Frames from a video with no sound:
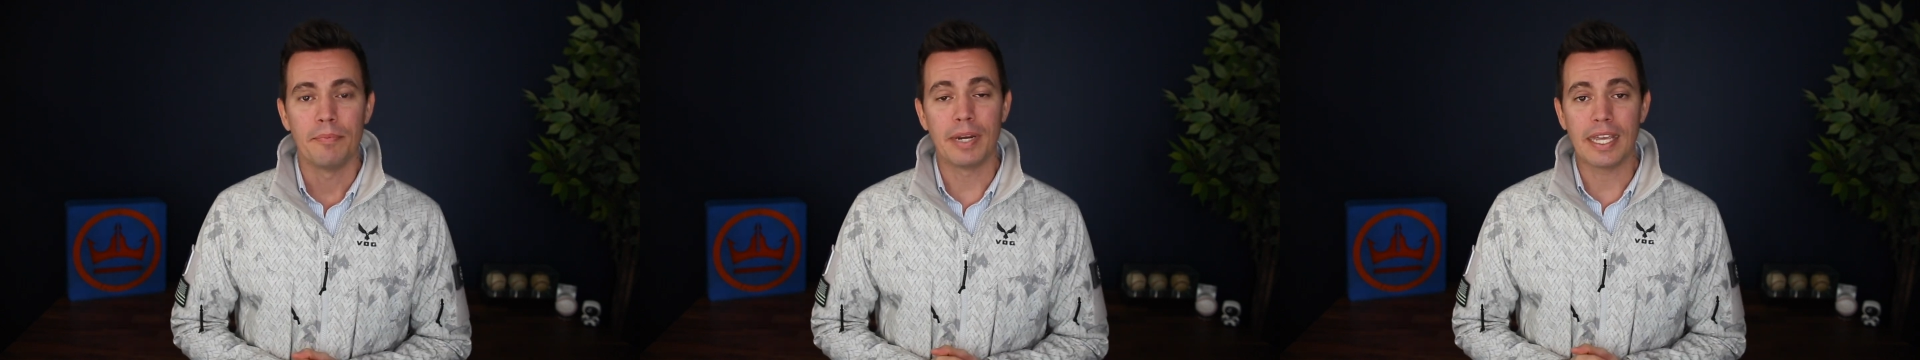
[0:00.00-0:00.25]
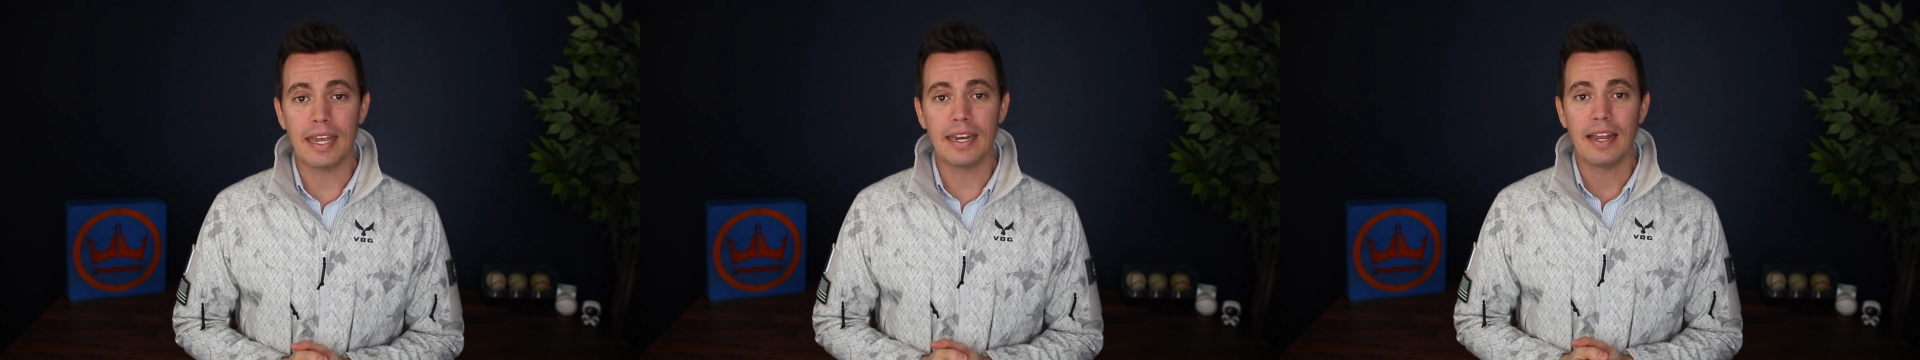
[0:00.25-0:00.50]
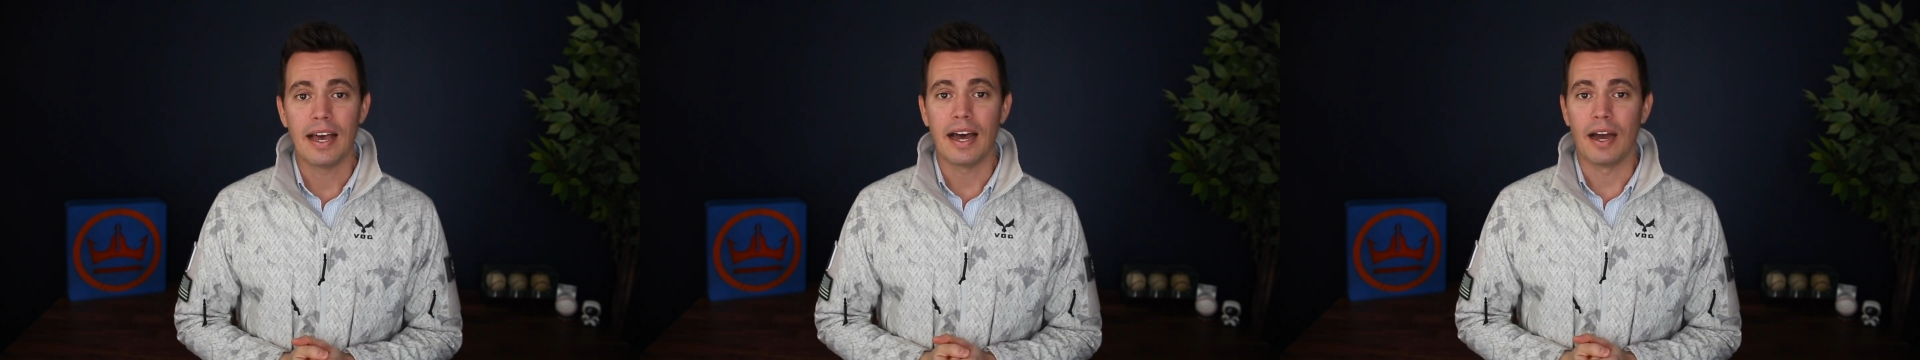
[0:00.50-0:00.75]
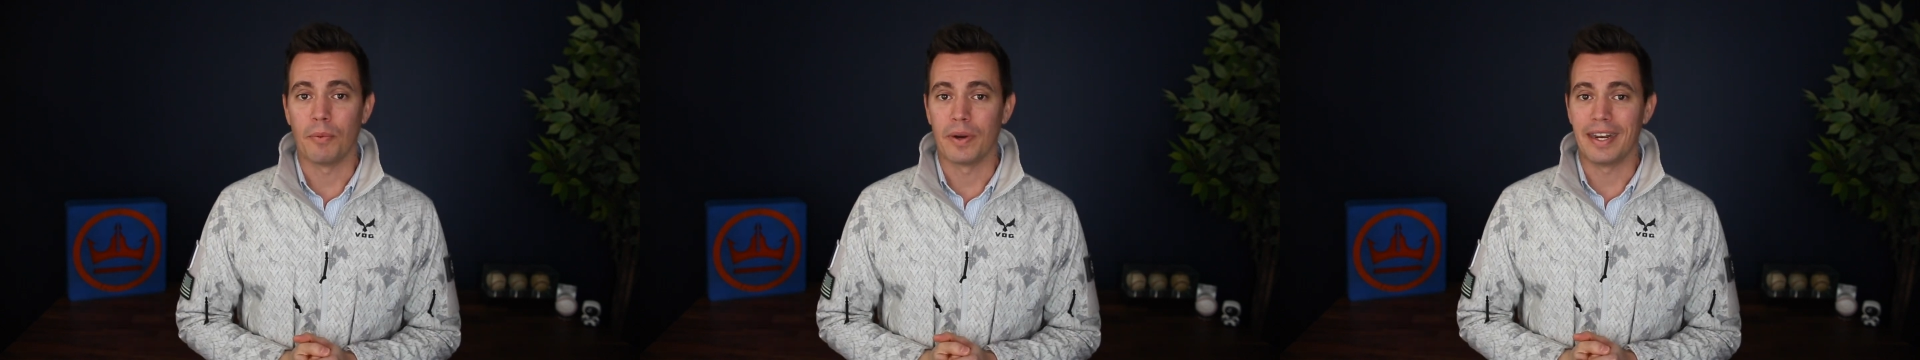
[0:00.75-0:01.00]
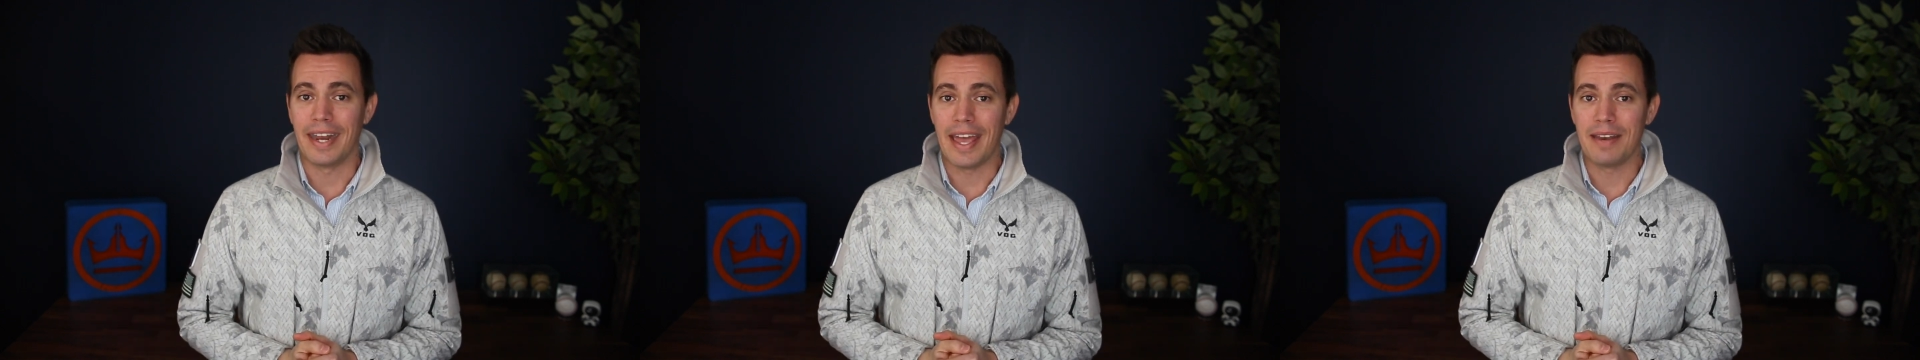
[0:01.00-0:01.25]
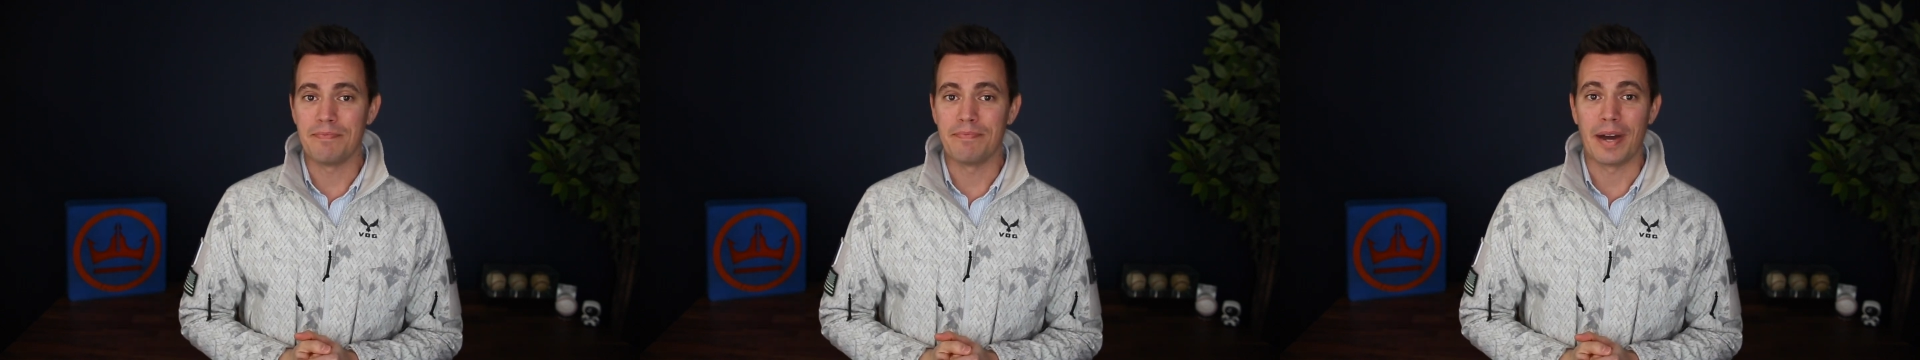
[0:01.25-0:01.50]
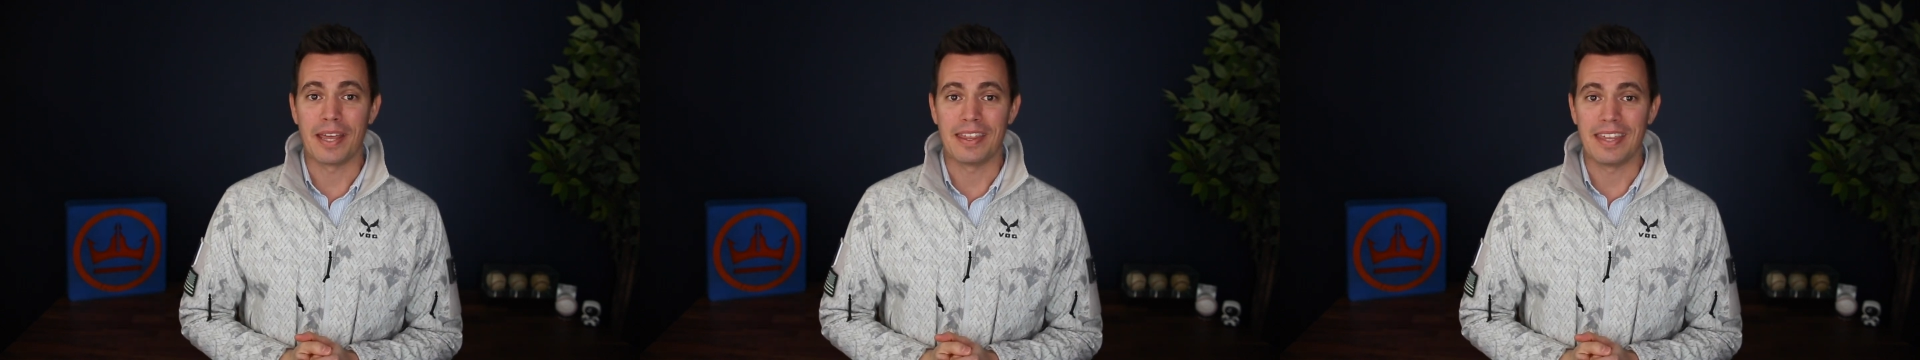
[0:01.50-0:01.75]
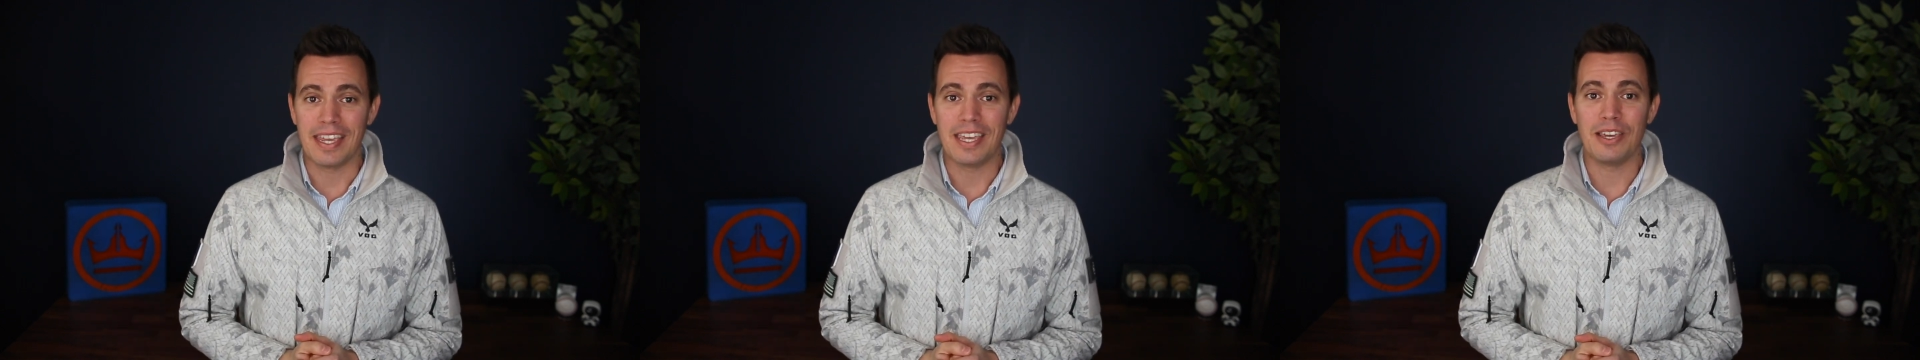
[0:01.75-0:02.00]
But again, I wanted to end by
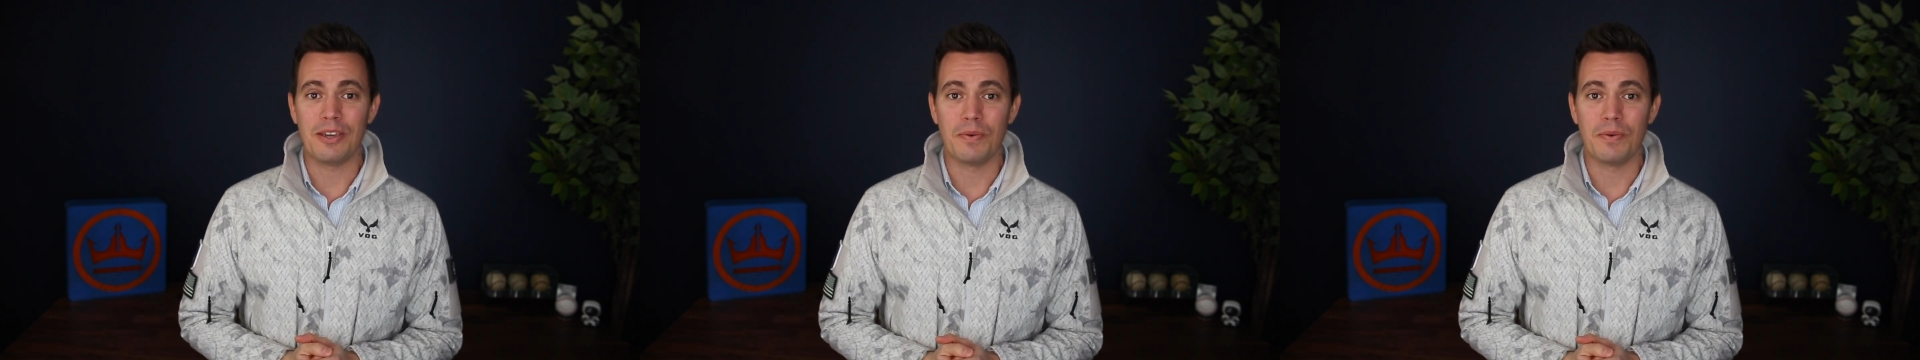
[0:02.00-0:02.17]
thanking